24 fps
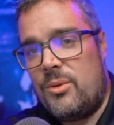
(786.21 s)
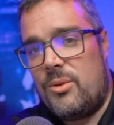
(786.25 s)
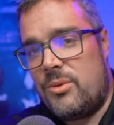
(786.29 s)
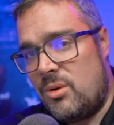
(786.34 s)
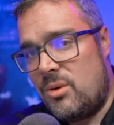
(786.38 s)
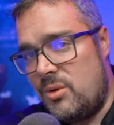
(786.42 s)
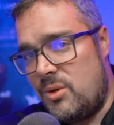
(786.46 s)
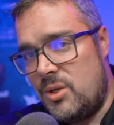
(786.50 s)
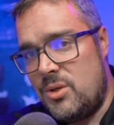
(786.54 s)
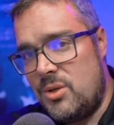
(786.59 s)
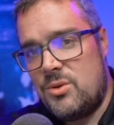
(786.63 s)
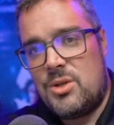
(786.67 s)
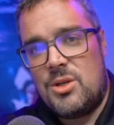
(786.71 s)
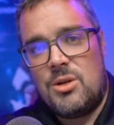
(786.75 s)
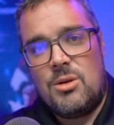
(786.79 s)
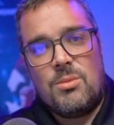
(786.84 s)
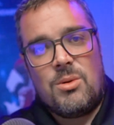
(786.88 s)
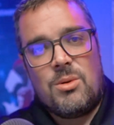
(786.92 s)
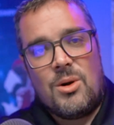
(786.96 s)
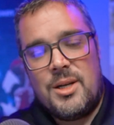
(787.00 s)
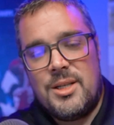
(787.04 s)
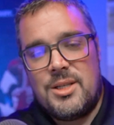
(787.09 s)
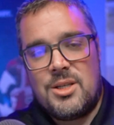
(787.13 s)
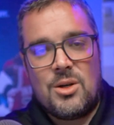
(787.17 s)
through YouTube
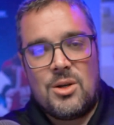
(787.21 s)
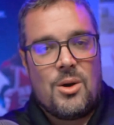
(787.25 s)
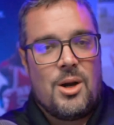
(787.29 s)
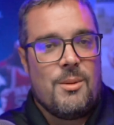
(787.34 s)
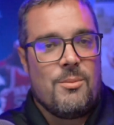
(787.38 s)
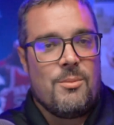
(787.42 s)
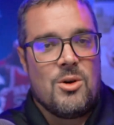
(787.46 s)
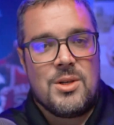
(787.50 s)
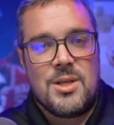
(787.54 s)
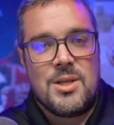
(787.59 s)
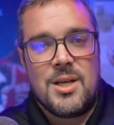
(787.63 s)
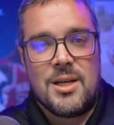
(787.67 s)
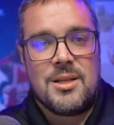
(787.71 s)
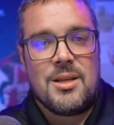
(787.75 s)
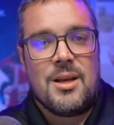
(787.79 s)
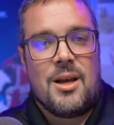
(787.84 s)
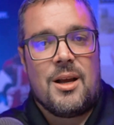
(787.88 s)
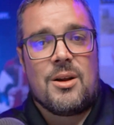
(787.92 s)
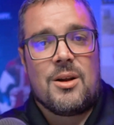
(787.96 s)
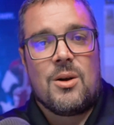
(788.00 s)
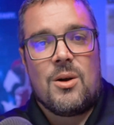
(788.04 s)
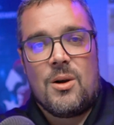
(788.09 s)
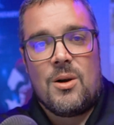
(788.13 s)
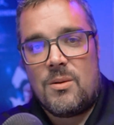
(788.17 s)
or Instagram or
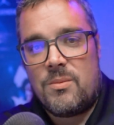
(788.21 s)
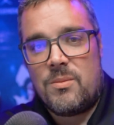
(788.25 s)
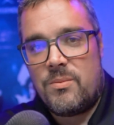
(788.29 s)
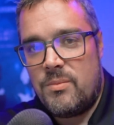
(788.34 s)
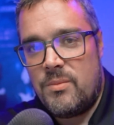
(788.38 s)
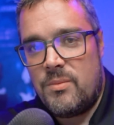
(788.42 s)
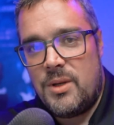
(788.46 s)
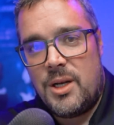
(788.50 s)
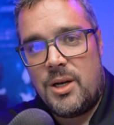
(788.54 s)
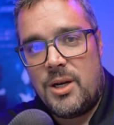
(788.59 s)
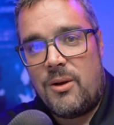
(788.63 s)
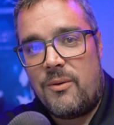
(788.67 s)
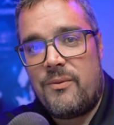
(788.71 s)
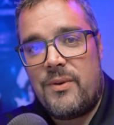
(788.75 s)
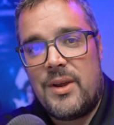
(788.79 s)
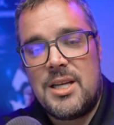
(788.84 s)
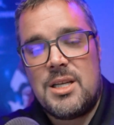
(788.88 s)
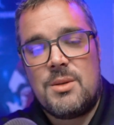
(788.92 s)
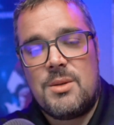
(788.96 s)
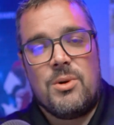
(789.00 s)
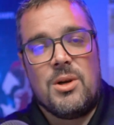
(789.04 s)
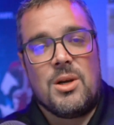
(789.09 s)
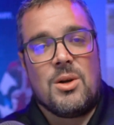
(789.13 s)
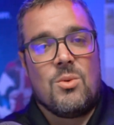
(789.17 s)
TikTok or, you know,
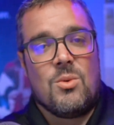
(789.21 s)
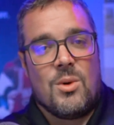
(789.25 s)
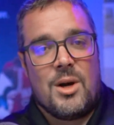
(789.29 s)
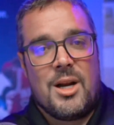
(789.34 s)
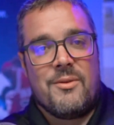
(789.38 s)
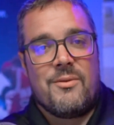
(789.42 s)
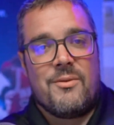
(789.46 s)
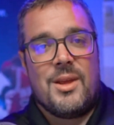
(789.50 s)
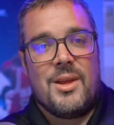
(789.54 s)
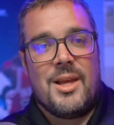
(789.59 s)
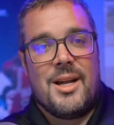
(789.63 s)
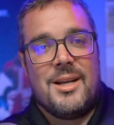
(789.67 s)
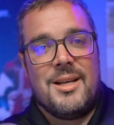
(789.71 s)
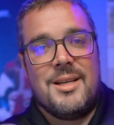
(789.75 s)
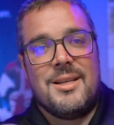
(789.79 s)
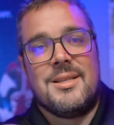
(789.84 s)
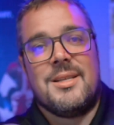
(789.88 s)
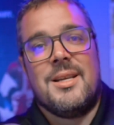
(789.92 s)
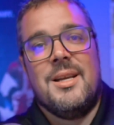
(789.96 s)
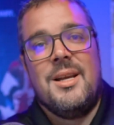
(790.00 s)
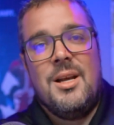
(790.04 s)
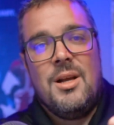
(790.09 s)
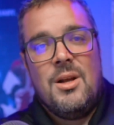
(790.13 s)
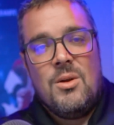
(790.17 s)
Facebook, whatever that is.